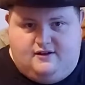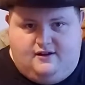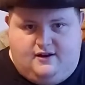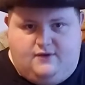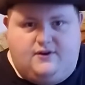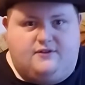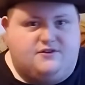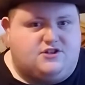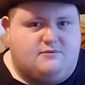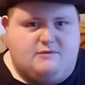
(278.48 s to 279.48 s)
Now I know
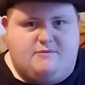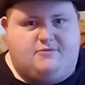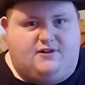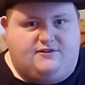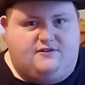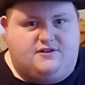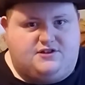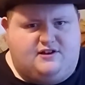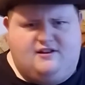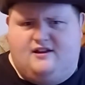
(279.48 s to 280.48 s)
there's so many people out there that
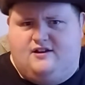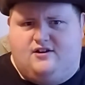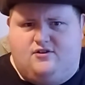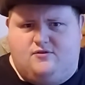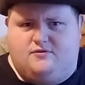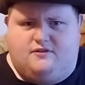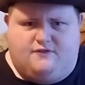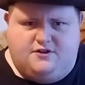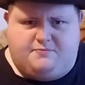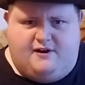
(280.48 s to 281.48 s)
say, oh, the
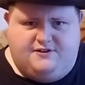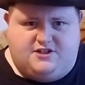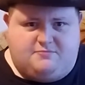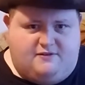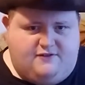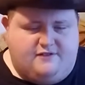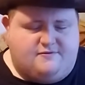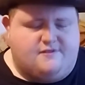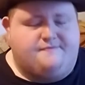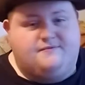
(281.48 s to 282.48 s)
first Pirates is my
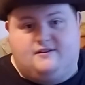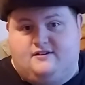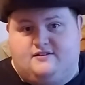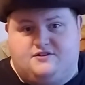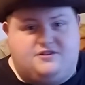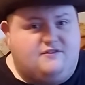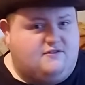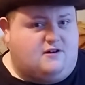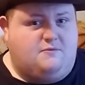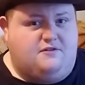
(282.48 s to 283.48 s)
favorite. There's nothing
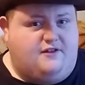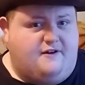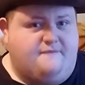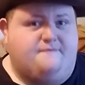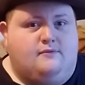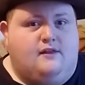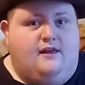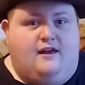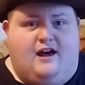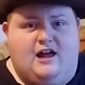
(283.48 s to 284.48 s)
wrong with that.
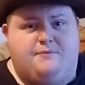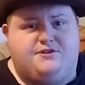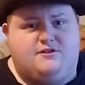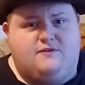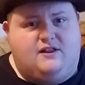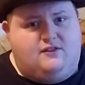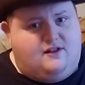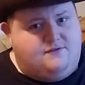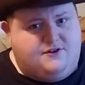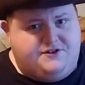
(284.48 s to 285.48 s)
I absolutely
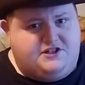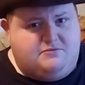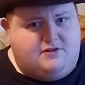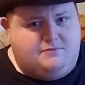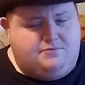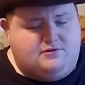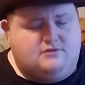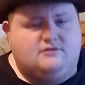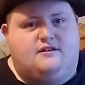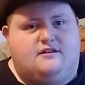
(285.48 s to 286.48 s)
love Curse of the Black
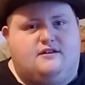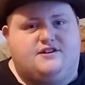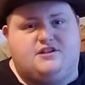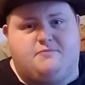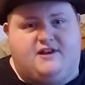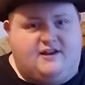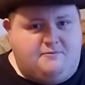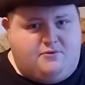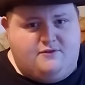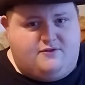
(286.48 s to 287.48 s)
Pearl. It's the beginning
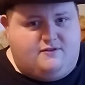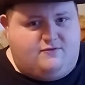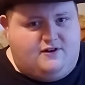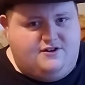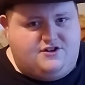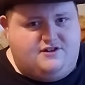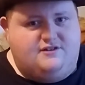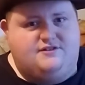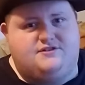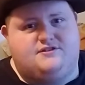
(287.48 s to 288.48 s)
point for the
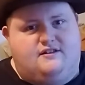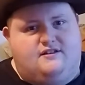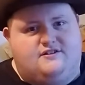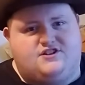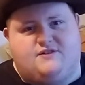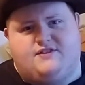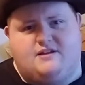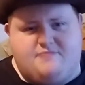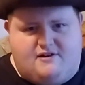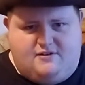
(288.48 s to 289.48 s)
franchise. Just everything
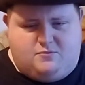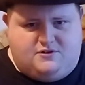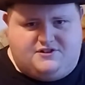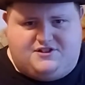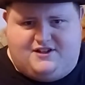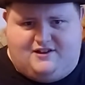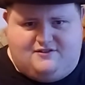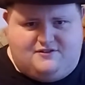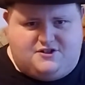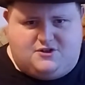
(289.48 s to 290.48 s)
about it works
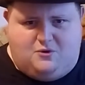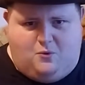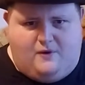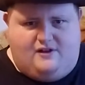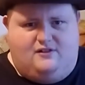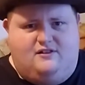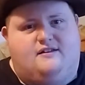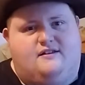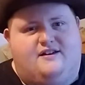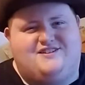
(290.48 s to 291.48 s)
together so well.
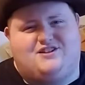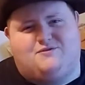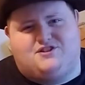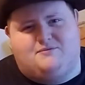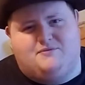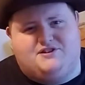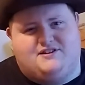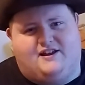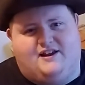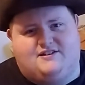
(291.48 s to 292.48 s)
It's just for some reason
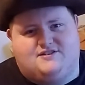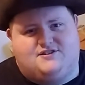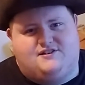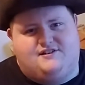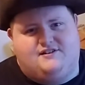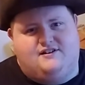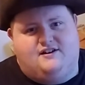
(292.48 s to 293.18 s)
I can't say,